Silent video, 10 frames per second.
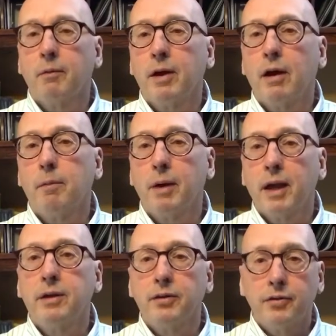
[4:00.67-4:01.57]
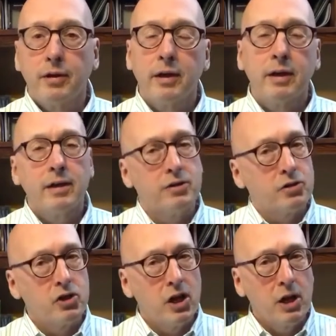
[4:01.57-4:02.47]
and we all begin to see it.
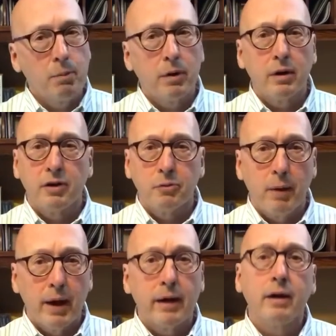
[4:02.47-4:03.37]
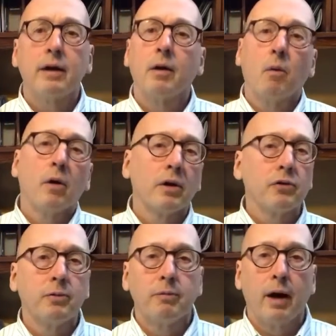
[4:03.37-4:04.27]
It's cheaper, it's better, it
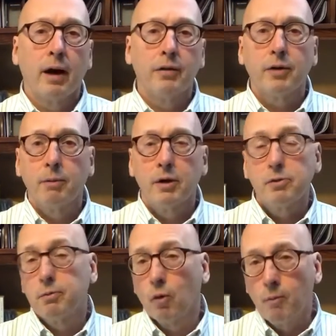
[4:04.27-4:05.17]
works so much